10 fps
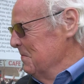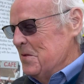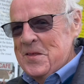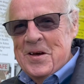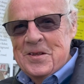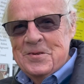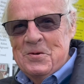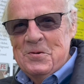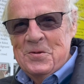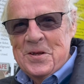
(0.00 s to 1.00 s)
they had
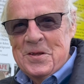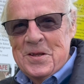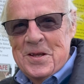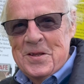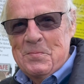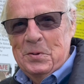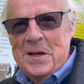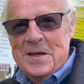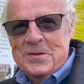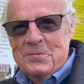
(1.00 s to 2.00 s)
all the
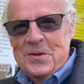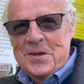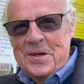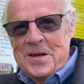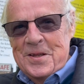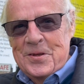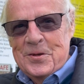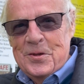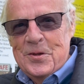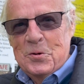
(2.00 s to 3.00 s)
plates with
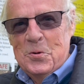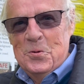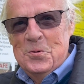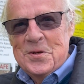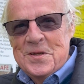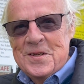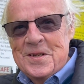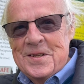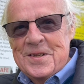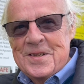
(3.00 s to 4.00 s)
the gold and
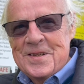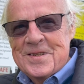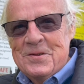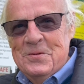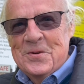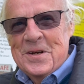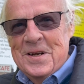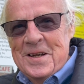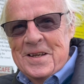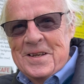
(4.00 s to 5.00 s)
the silver,
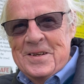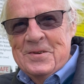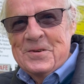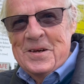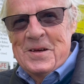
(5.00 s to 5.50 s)
you know,